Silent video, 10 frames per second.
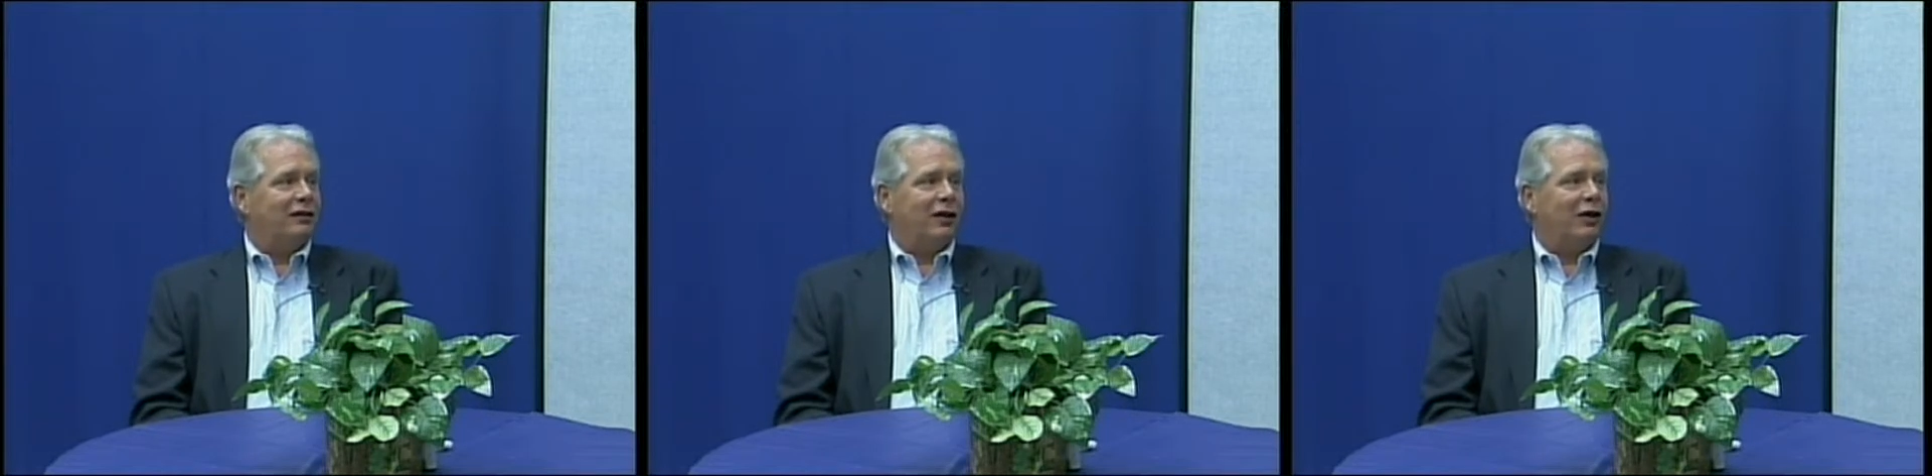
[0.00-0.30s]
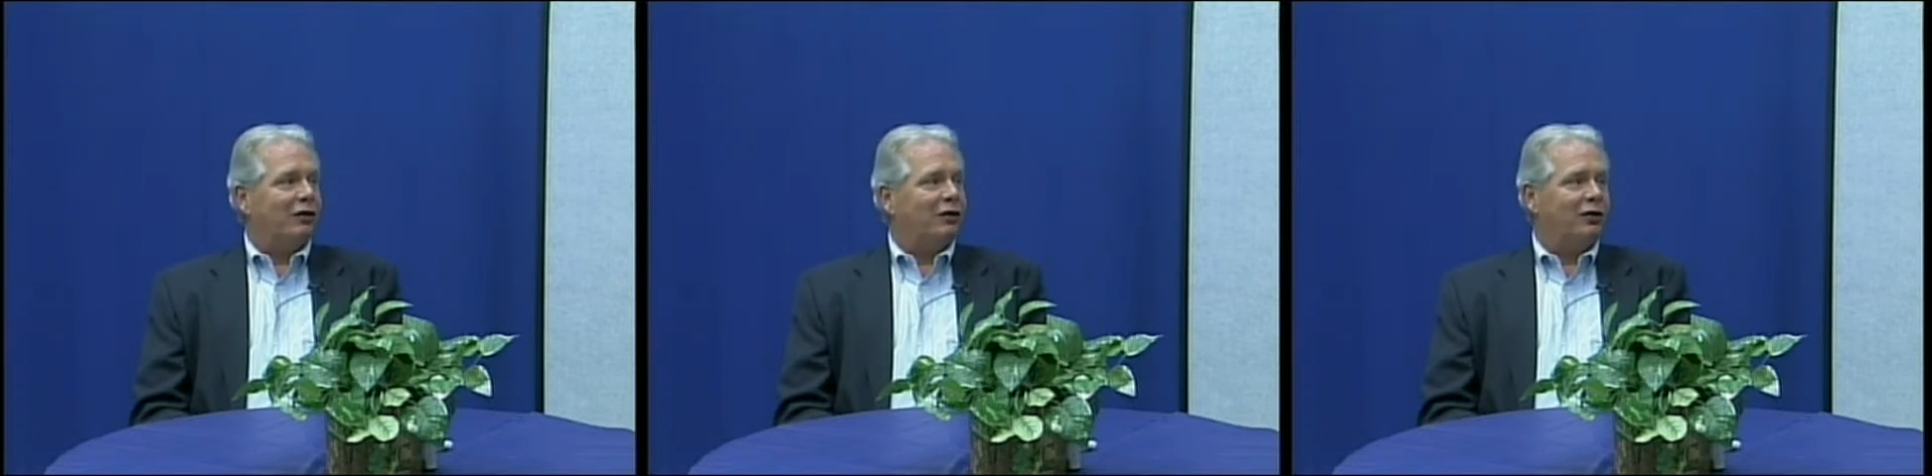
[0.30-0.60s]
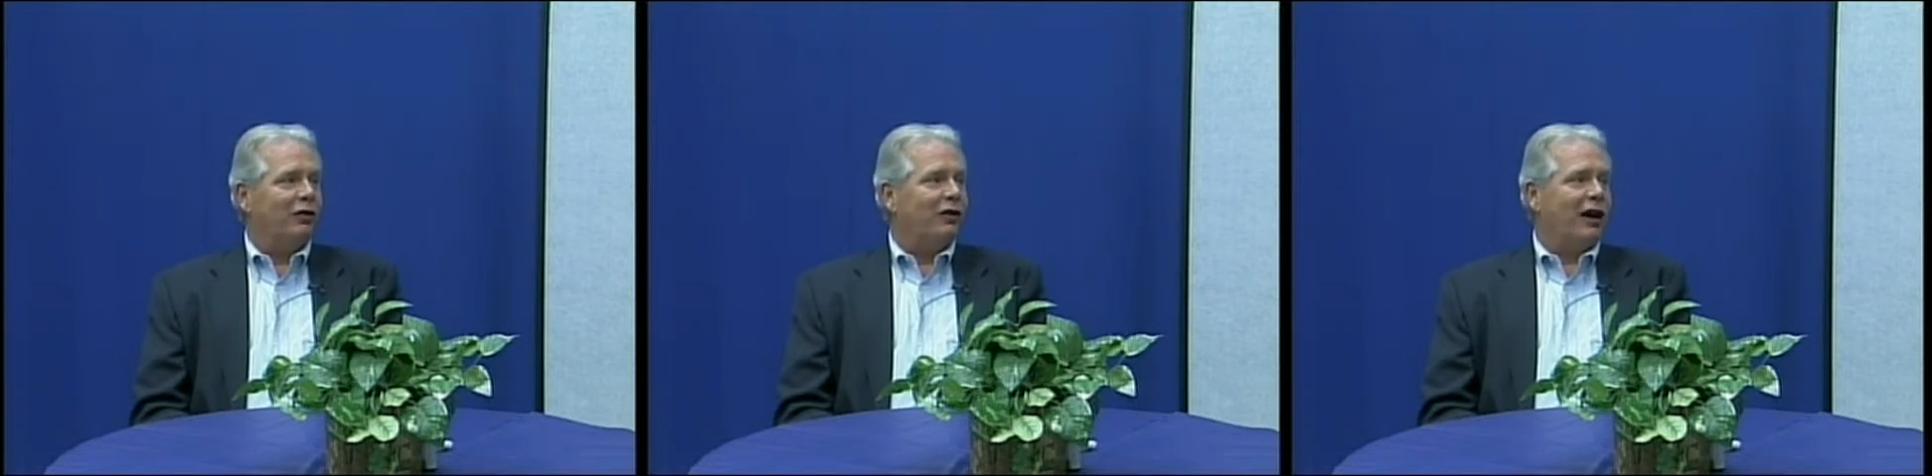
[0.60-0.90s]
to go
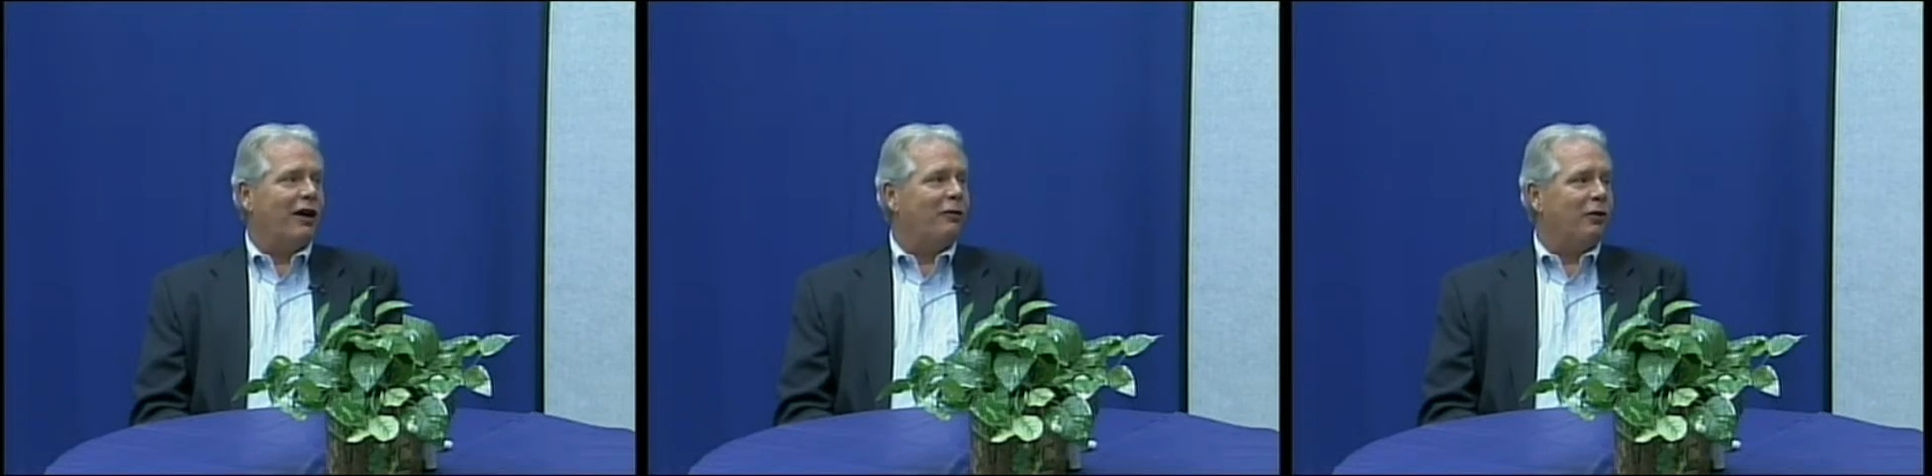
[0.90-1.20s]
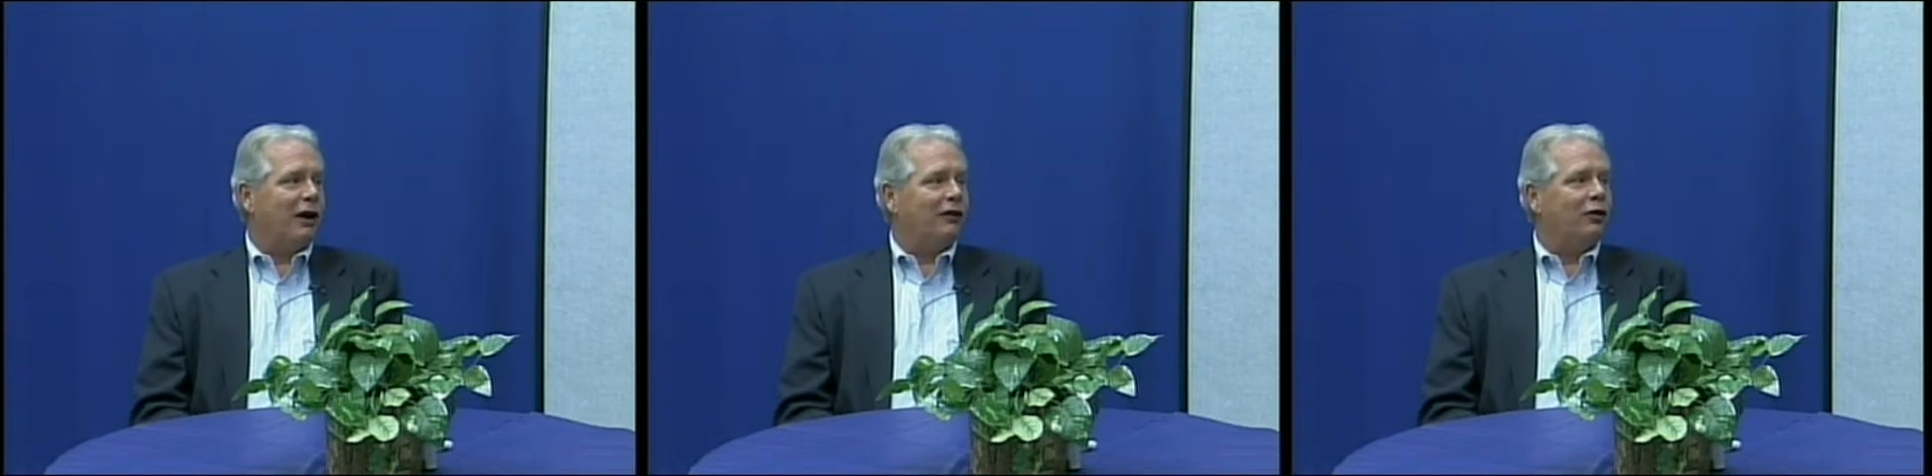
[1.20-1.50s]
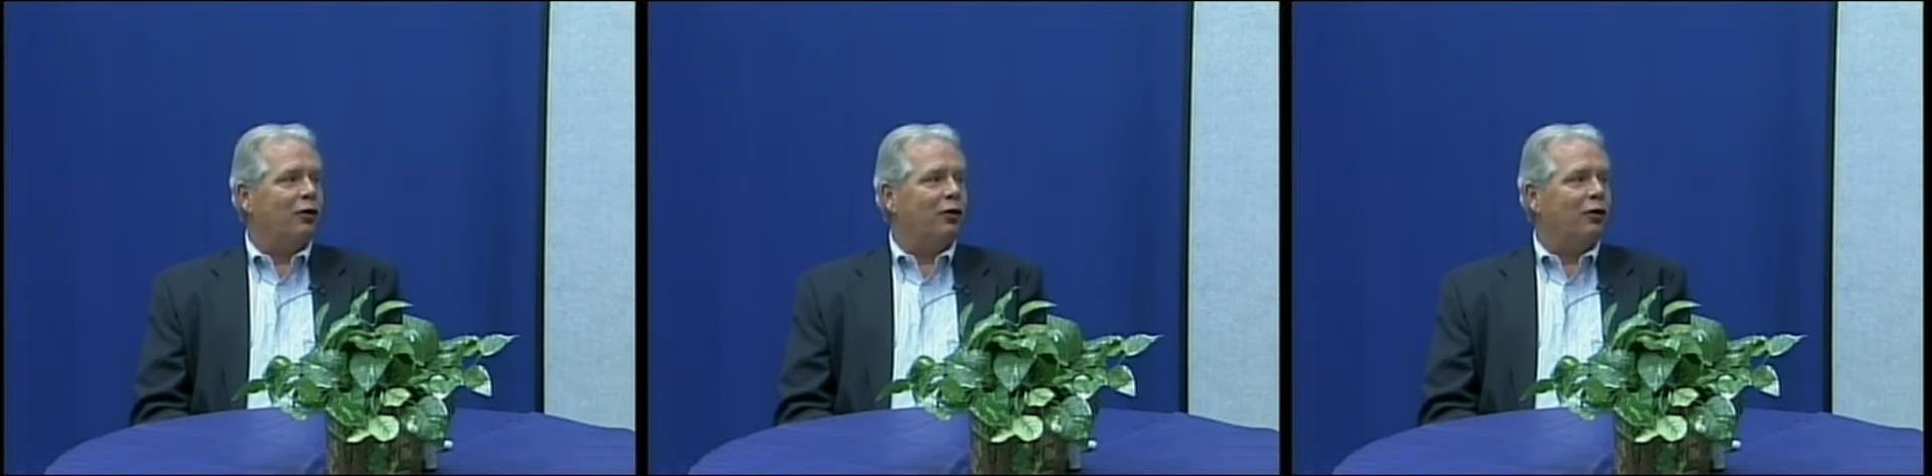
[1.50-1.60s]
to a chiropractor.